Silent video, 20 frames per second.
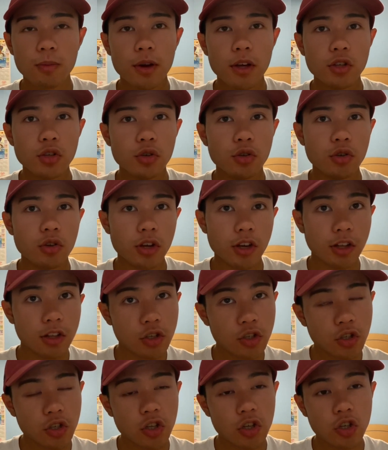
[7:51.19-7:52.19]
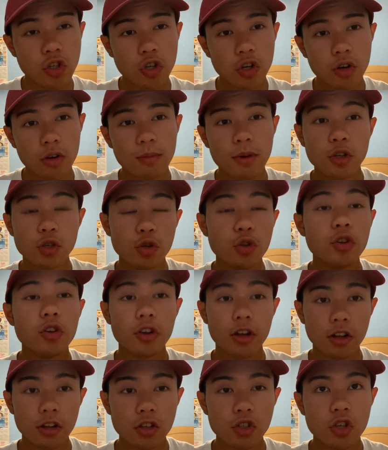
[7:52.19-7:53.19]
my junior year English teacher,
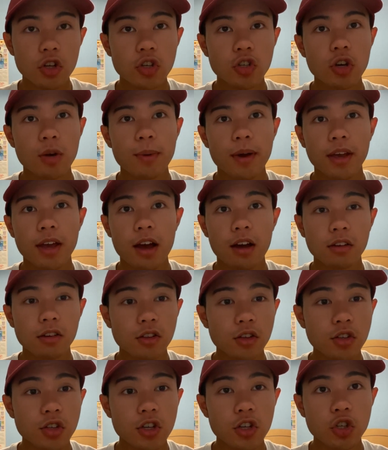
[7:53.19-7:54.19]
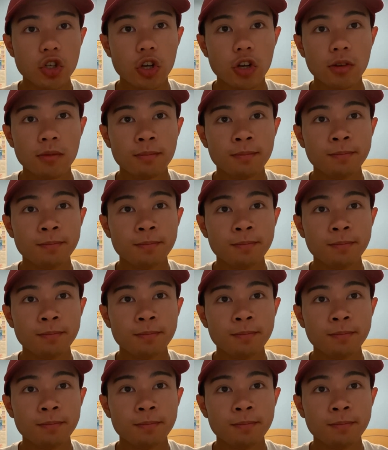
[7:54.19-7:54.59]
and my calculus teacher.